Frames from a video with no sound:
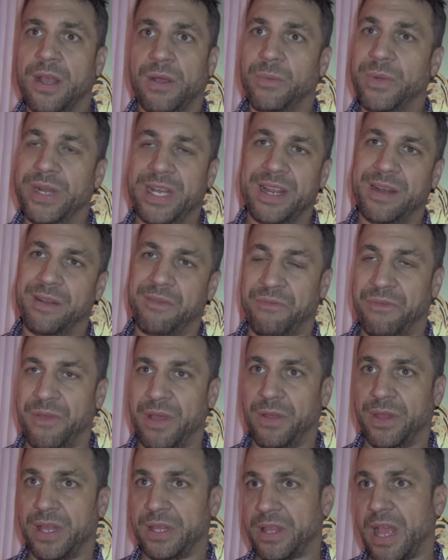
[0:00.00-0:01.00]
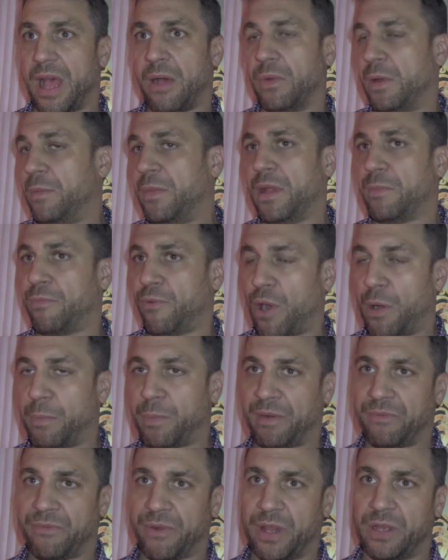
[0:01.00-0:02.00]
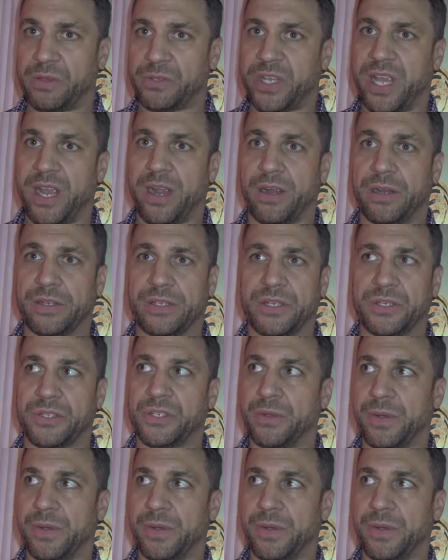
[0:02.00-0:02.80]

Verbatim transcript: we didn't feel that that would be appropriate for those characters.